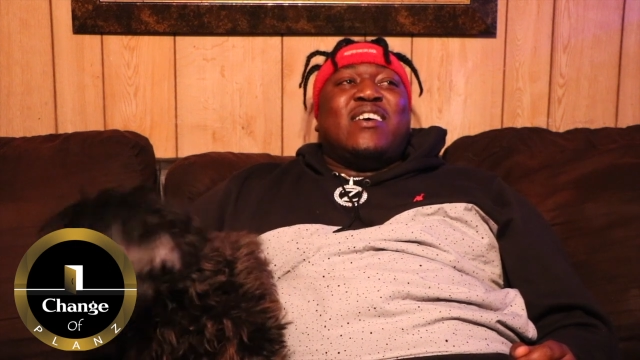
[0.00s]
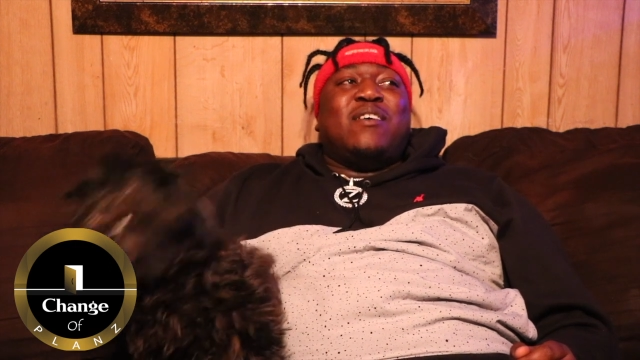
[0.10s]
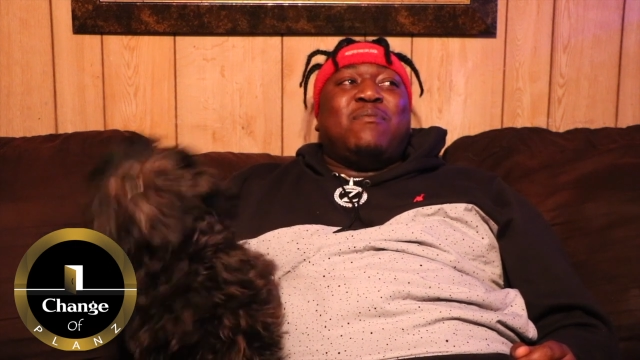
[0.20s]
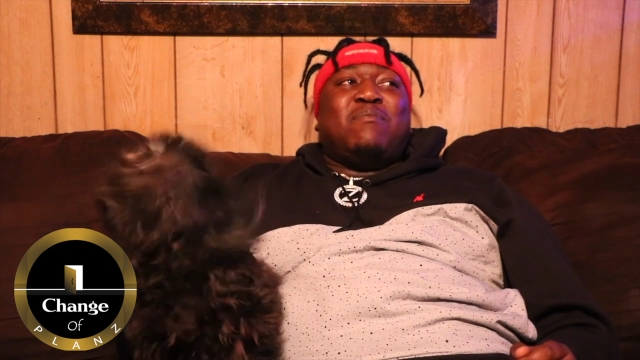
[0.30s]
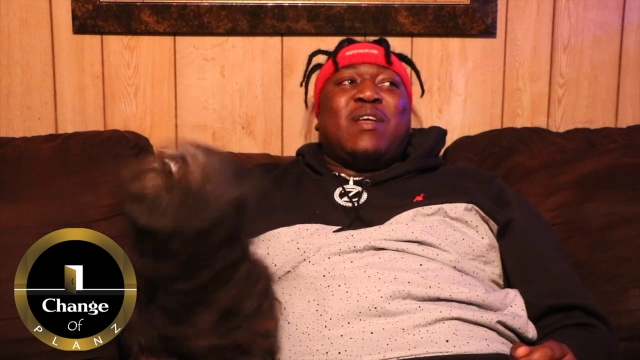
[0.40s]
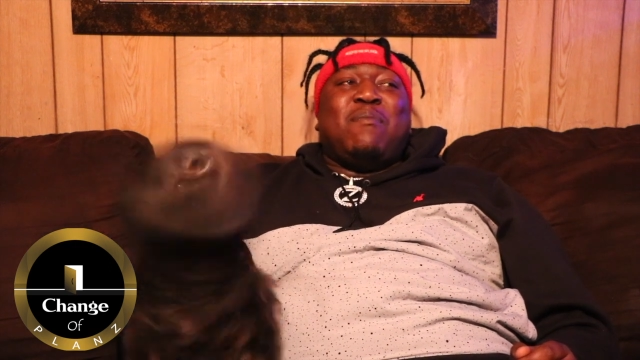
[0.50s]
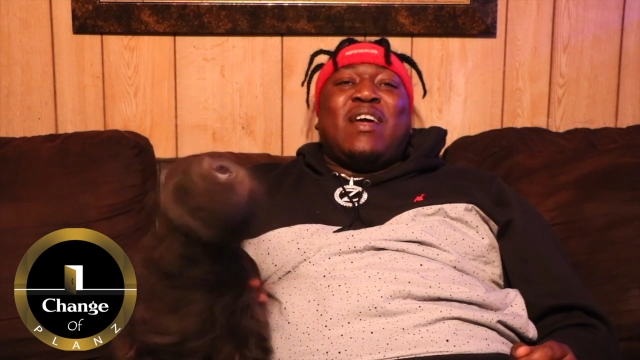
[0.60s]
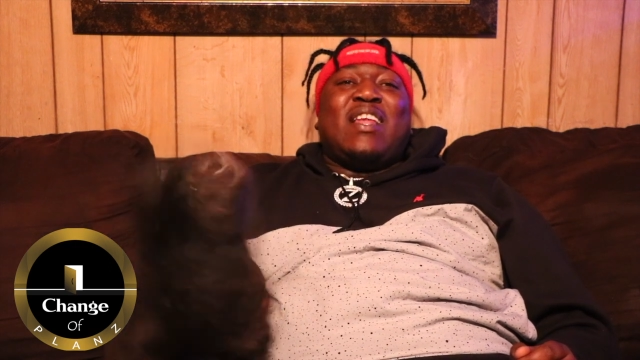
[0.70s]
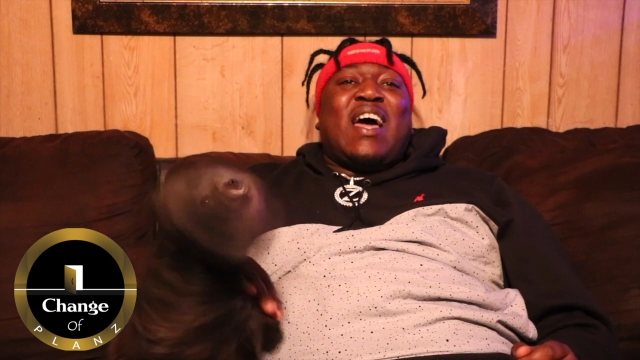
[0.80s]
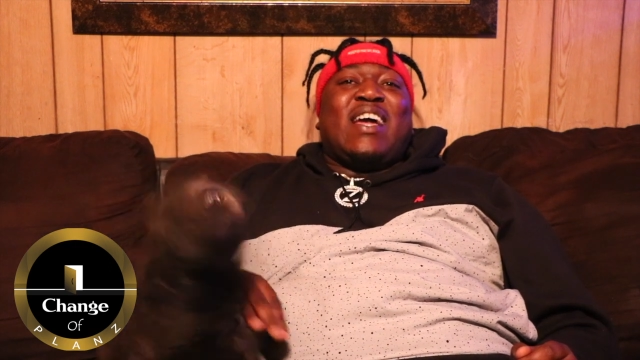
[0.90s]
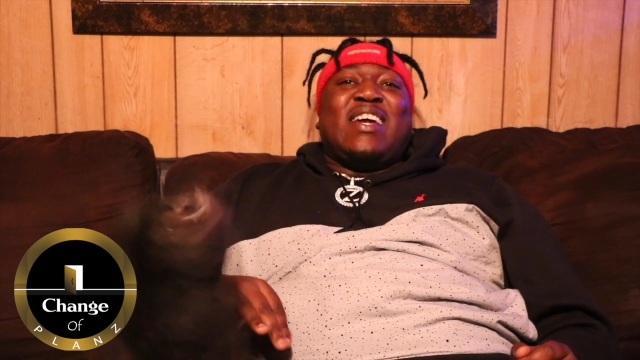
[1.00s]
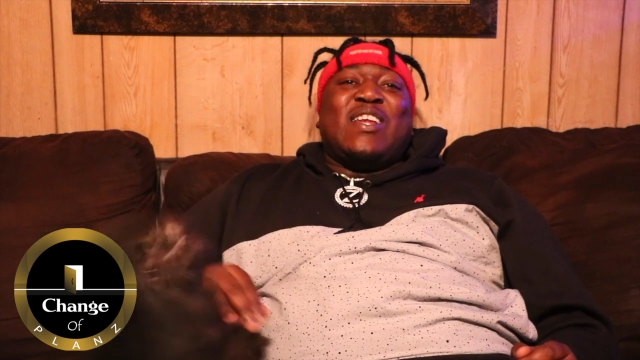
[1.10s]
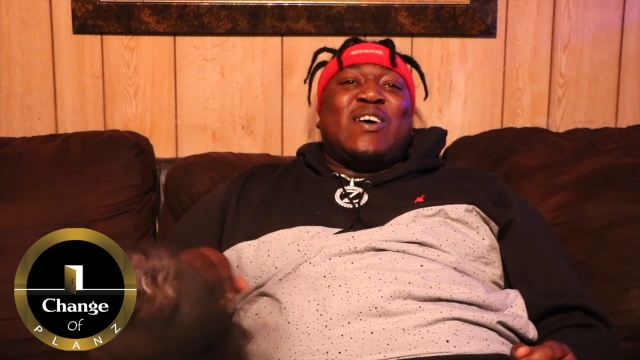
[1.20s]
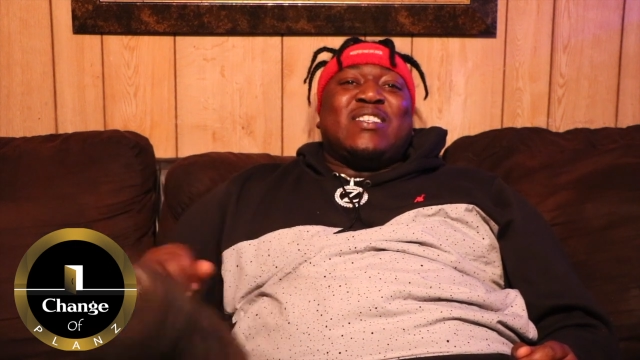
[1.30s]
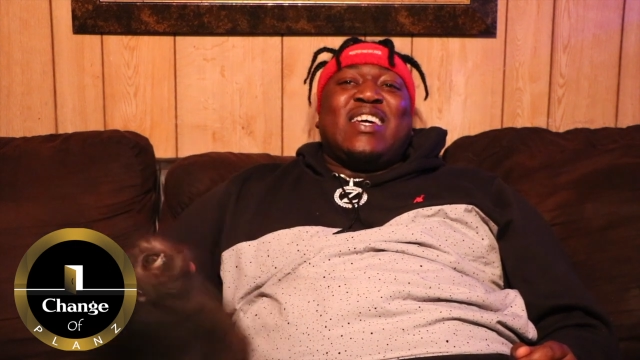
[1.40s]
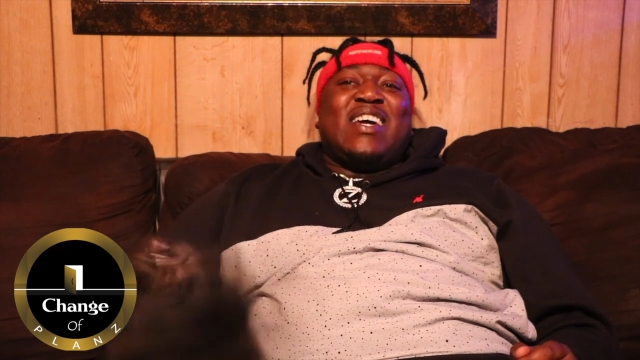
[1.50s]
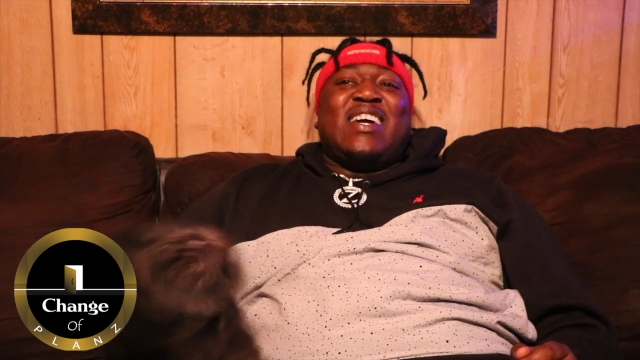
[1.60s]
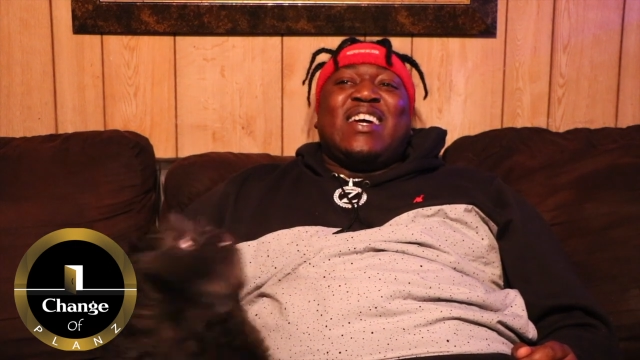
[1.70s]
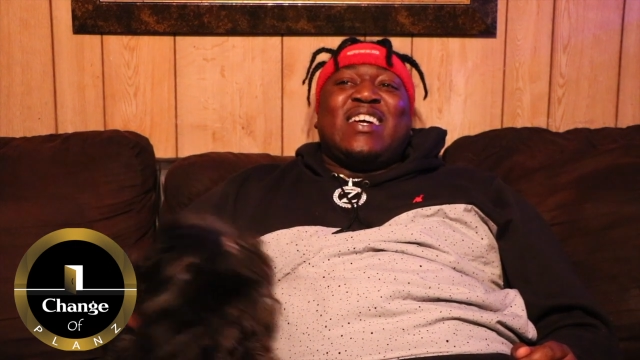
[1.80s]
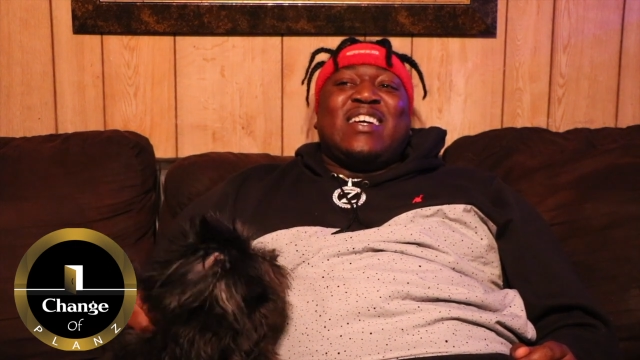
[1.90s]
up, that mean like, you know what I'm
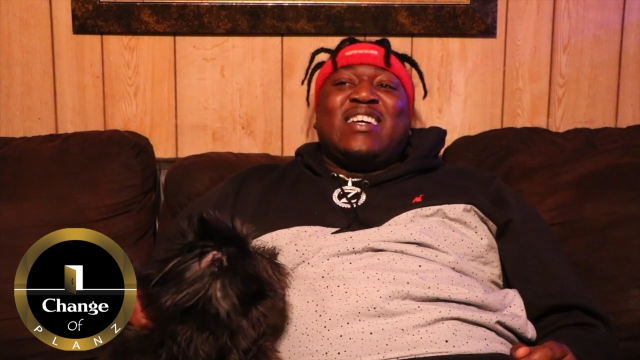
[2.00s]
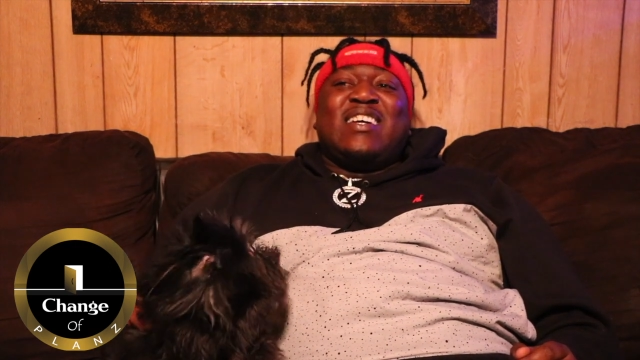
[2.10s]
saying?